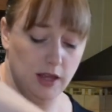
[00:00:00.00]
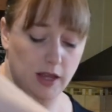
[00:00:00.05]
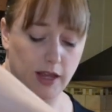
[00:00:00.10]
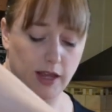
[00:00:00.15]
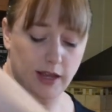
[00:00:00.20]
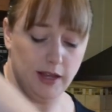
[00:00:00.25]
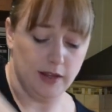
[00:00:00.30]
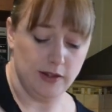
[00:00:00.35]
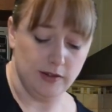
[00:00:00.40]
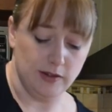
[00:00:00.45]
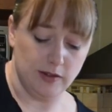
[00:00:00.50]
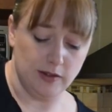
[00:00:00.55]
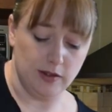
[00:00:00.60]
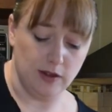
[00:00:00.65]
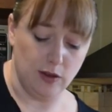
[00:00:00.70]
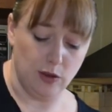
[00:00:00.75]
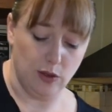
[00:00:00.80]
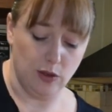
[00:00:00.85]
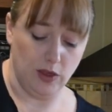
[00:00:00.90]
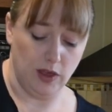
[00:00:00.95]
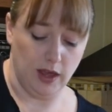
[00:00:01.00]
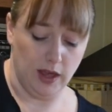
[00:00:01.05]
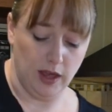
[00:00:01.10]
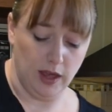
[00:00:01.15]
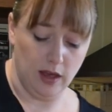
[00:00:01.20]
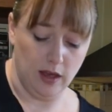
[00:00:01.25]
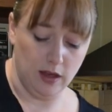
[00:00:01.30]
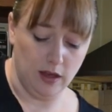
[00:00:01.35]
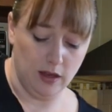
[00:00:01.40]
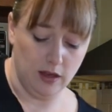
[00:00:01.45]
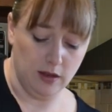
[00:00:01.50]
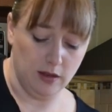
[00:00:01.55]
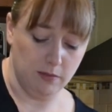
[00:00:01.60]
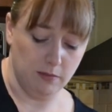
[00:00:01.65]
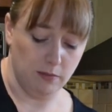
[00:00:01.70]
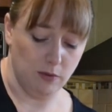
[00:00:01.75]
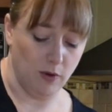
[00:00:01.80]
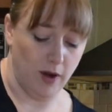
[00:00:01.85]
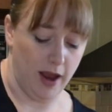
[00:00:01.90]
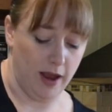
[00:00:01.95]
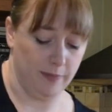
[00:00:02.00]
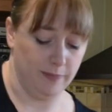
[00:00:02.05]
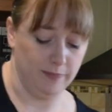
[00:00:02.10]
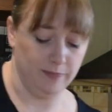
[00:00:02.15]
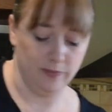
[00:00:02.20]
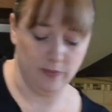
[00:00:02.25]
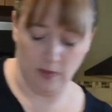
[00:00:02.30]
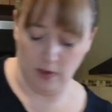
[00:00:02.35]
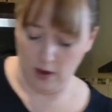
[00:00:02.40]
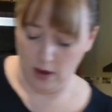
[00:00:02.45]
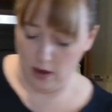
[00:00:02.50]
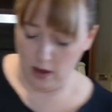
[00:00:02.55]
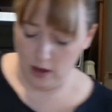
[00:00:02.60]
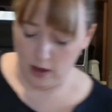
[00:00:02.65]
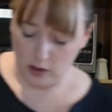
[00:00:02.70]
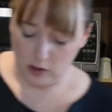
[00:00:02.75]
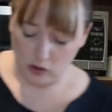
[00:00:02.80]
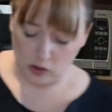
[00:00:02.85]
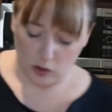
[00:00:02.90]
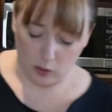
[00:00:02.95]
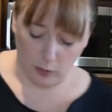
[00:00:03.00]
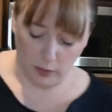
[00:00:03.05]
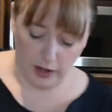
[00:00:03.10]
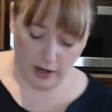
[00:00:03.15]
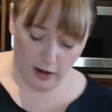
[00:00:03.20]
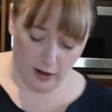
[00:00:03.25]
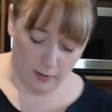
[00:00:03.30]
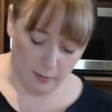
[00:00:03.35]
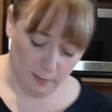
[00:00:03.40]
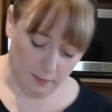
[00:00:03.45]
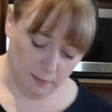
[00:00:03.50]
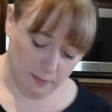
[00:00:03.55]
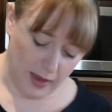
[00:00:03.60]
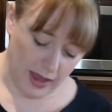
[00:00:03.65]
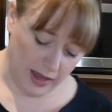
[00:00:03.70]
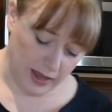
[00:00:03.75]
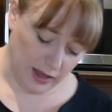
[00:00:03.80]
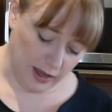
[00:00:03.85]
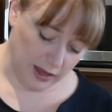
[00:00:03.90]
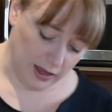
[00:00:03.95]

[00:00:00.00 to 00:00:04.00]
is the meringue. So we are baking